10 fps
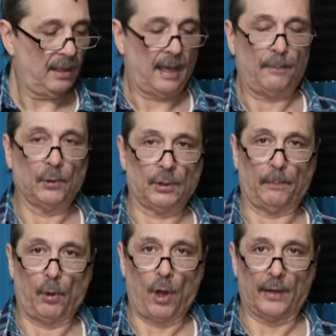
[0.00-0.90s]
I put the
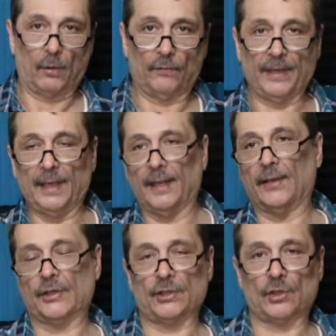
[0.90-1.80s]
pod over here.
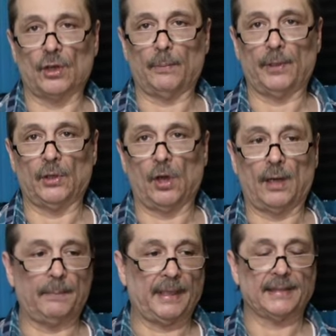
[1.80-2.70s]
This is going to be gone
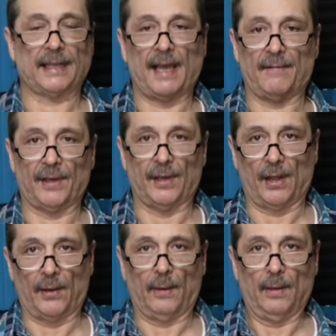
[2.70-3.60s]
because I have
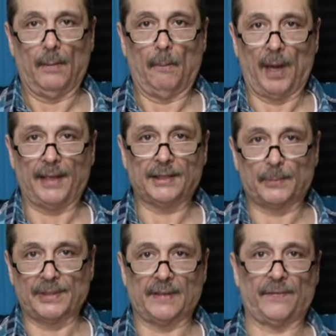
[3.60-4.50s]
another mic
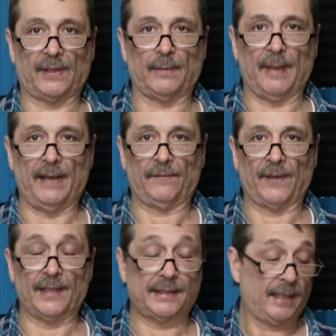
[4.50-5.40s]
specifically made for
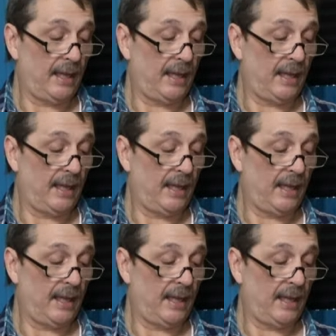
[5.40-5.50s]
this.